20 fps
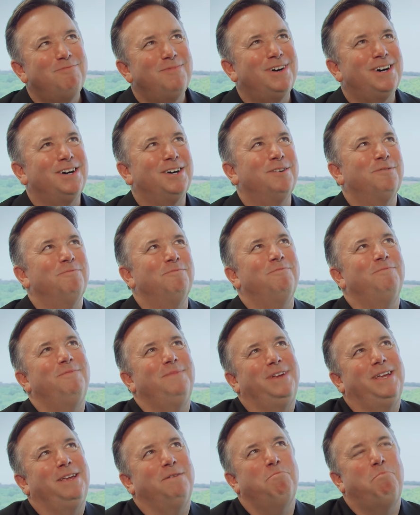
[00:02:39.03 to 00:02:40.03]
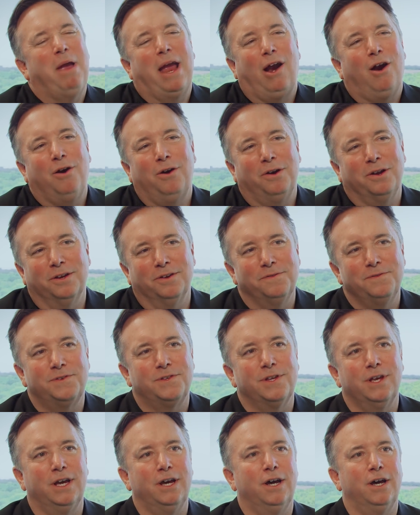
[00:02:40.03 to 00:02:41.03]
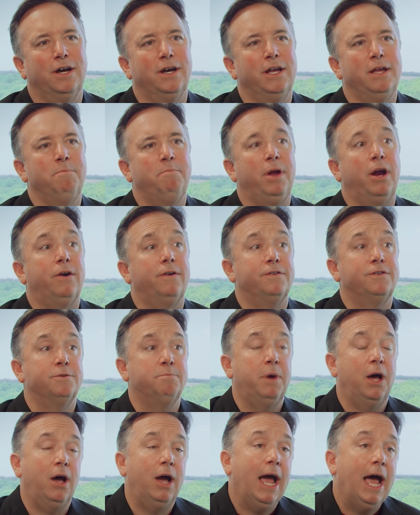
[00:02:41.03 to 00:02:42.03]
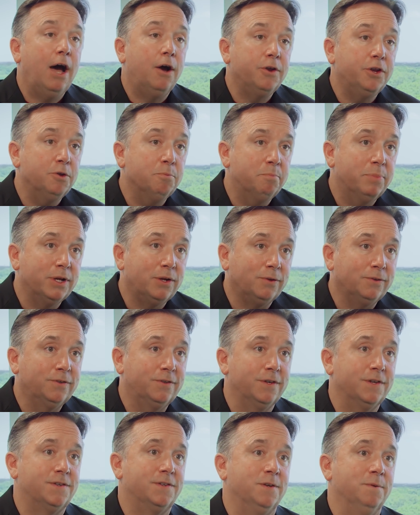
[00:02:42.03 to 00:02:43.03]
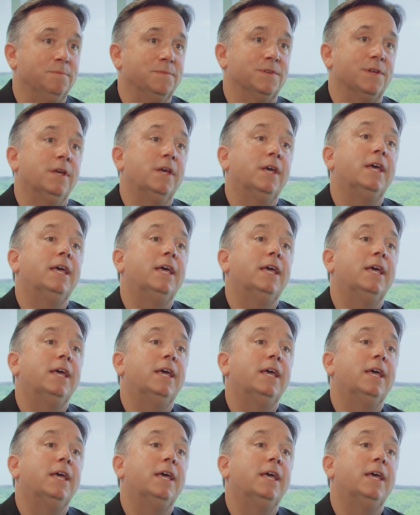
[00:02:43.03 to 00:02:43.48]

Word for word: um, imperatives, uh, imperatives about how you build systems,